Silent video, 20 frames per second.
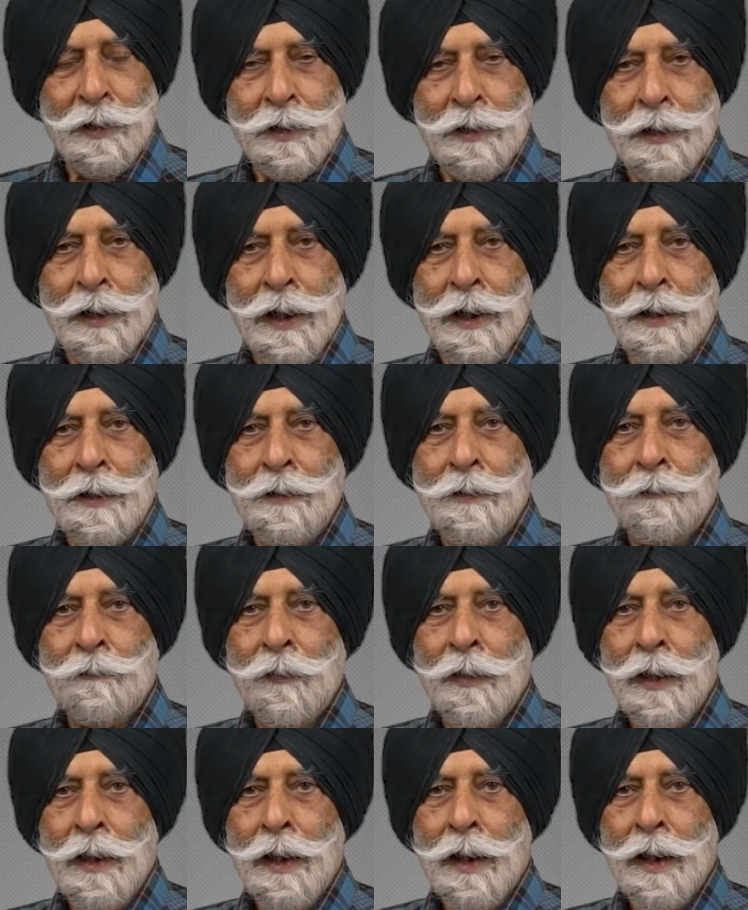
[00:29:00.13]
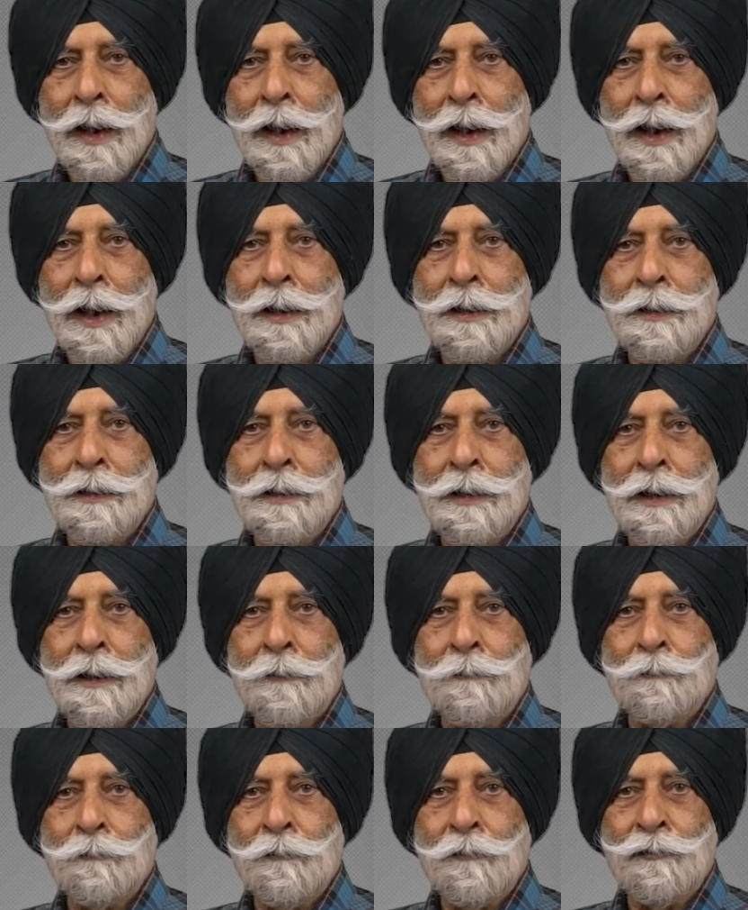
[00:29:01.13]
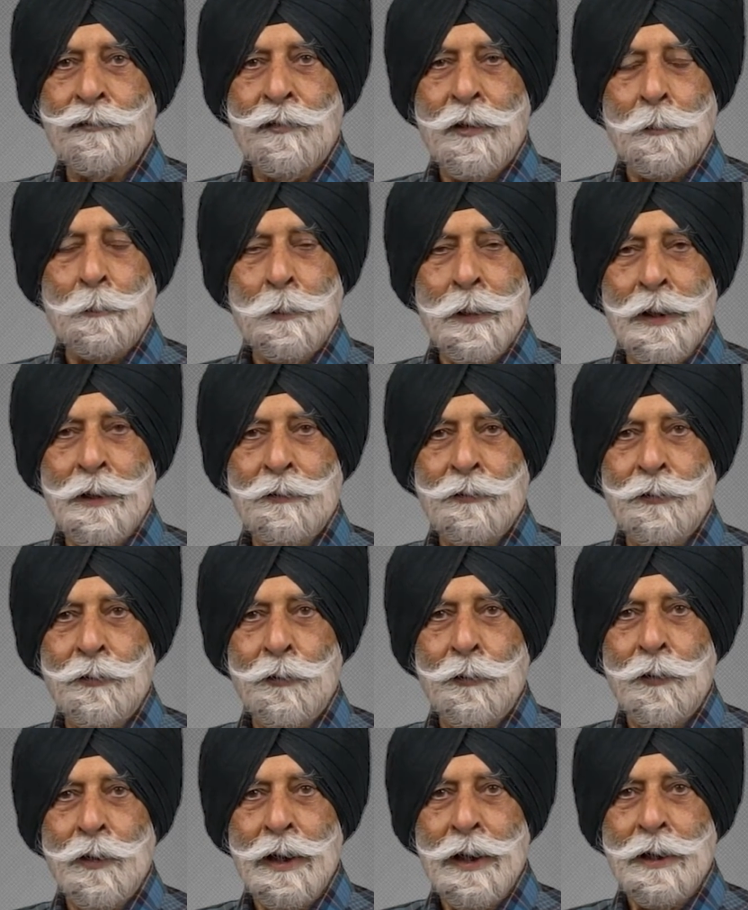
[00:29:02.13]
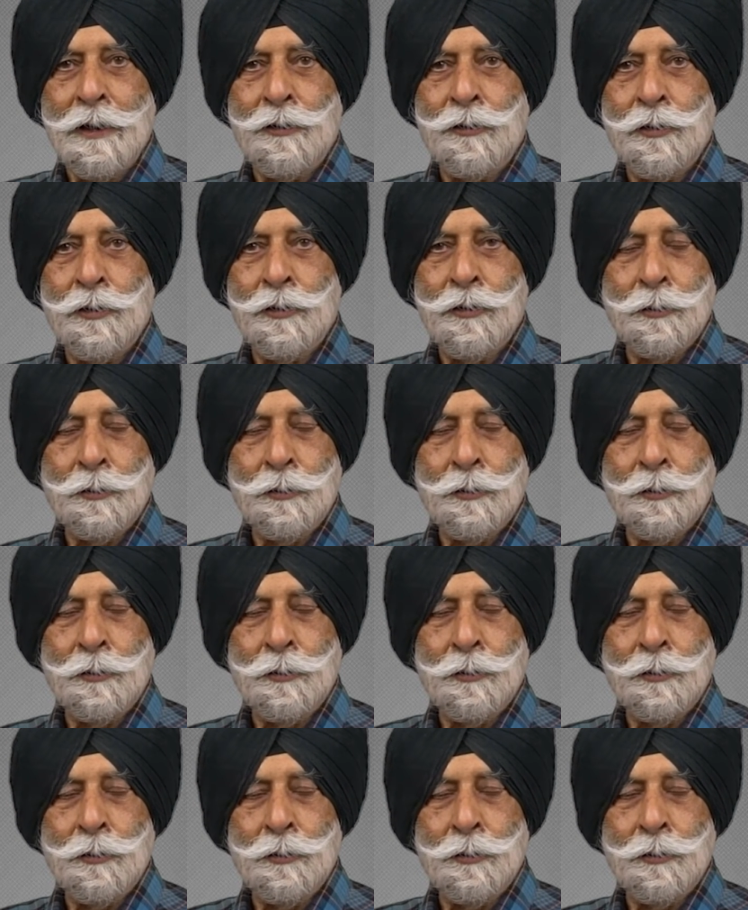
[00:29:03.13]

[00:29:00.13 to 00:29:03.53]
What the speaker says: in hand, and flipping through each